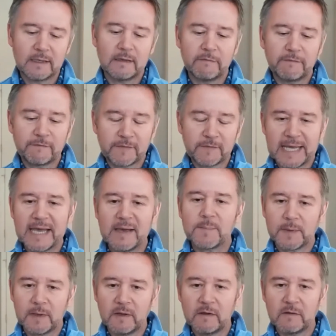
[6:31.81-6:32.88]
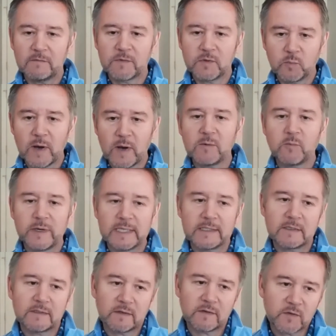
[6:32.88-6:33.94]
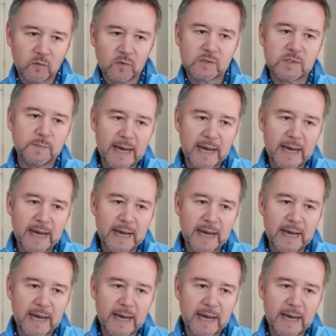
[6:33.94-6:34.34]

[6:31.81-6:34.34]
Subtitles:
flip of the way we'd thought